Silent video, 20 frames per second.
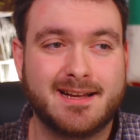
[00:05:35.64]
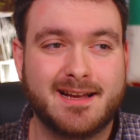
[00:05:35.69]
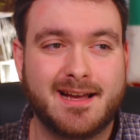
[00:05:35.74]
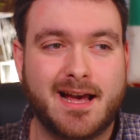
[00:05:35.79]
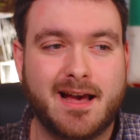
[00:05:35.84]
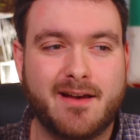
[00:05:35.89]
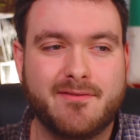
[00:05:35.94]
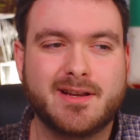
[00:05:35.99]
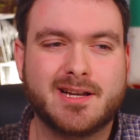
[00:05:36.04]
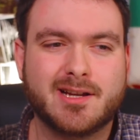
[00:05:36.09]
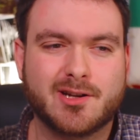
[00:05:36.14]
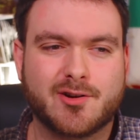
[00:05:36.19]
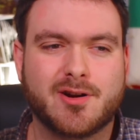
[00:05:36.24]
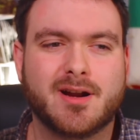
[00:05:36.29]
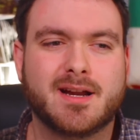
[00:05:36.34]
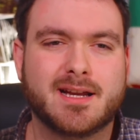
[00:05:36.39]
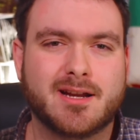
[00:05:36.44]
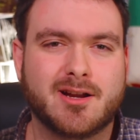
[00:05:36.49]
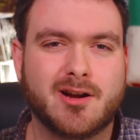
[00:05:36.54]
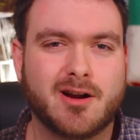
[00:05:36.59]
having a
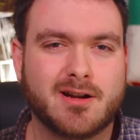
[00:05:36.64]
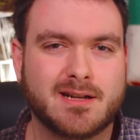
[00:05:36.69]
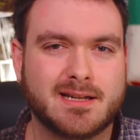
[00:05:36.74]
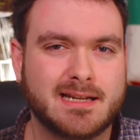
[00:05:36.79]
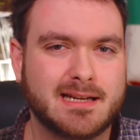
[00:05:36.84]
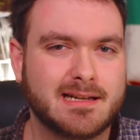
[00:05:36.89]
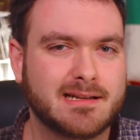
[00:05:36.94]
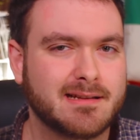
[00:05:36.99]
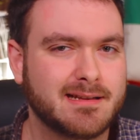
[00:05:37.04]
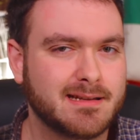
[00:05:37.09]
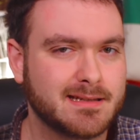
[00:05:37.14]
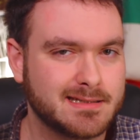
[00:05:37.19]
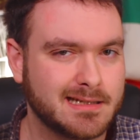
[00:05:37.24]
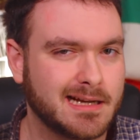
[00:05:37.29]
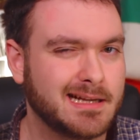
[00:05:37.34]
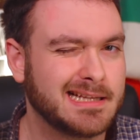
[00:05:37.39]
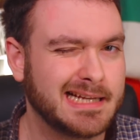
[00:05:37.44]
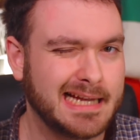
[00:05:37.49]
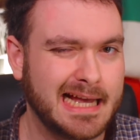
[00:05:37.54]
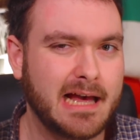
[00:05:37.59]
credit card in Italy is
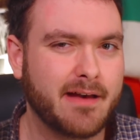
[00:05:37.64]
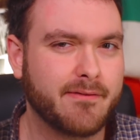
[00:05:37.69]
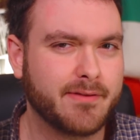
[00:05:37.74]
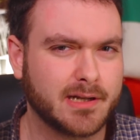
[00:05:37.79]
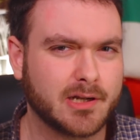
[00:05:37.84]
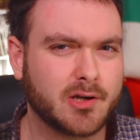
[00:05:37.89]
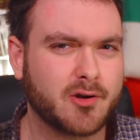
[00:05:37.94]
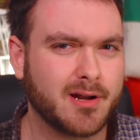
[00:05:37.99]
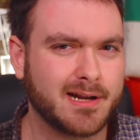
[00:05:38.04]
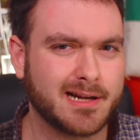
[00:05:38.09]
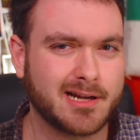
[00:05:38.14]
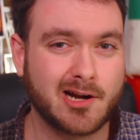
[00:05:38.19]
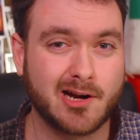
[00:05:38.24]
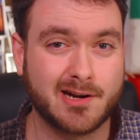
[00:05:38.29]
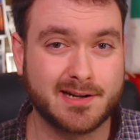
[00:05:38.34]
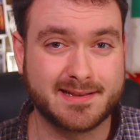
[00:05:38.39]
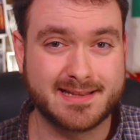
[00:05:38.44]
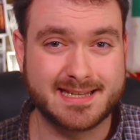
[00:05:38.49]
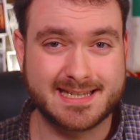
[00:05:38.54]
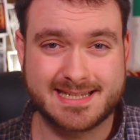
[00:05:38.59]
not like having a credit
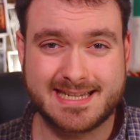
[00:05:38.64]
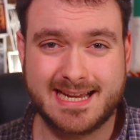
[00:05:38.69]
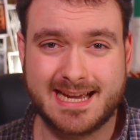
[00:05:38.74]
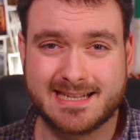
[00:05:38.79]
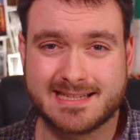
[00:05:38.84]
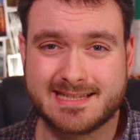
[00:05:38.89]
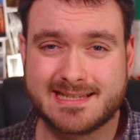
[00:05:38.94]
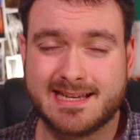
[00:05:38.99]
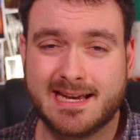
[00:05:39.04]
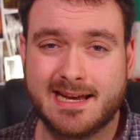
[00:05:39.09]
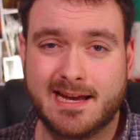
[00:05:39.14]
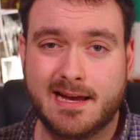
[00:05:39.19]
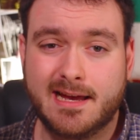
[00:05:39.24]
card in the States.